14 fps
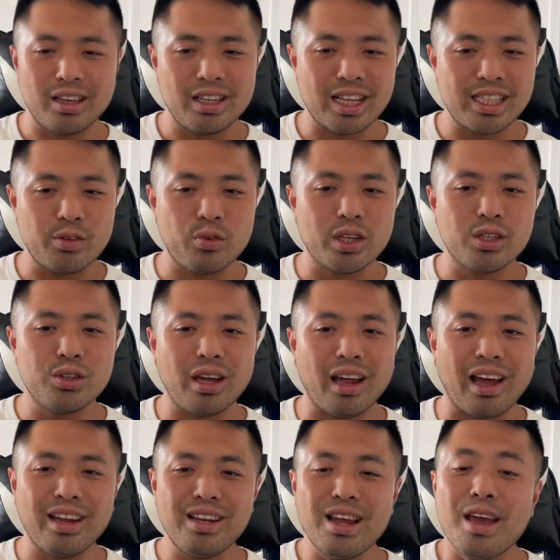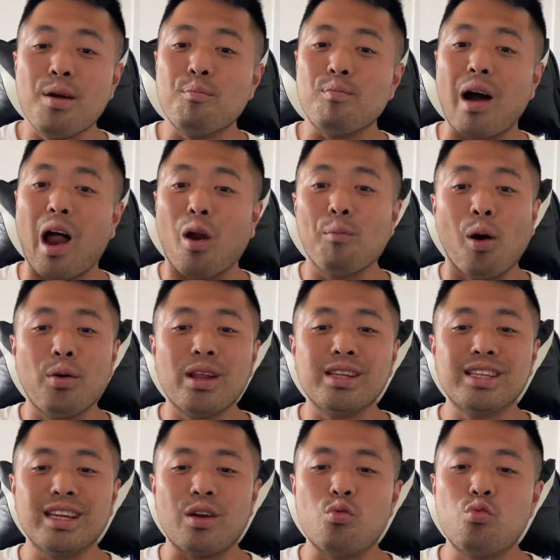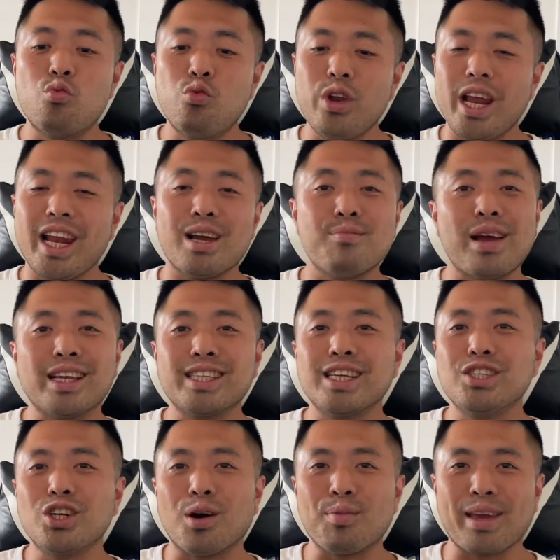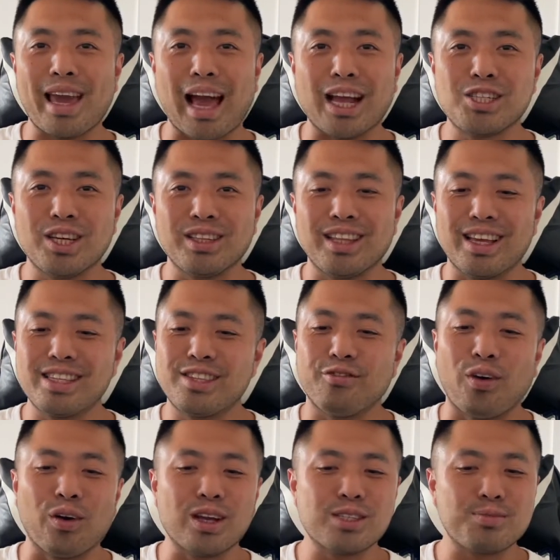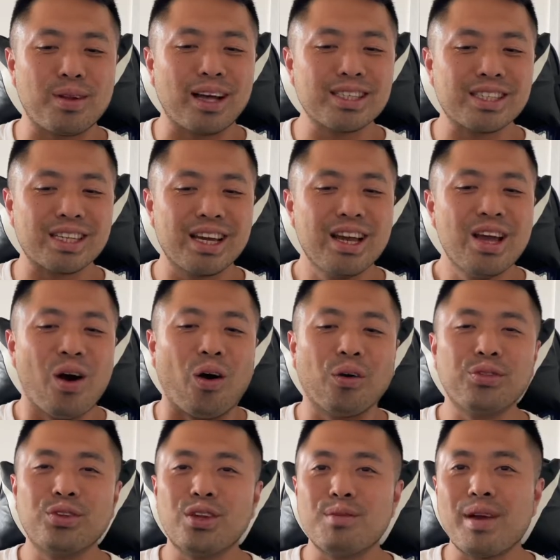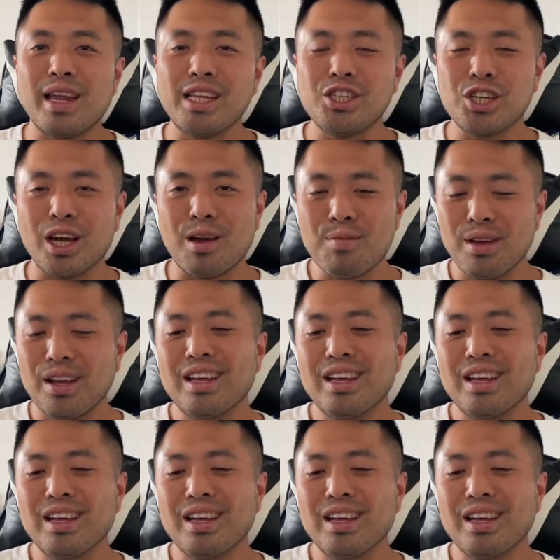Let's see if we can do that. And our opponent did a really amazing job catching this Focus Blast onto the Medicham.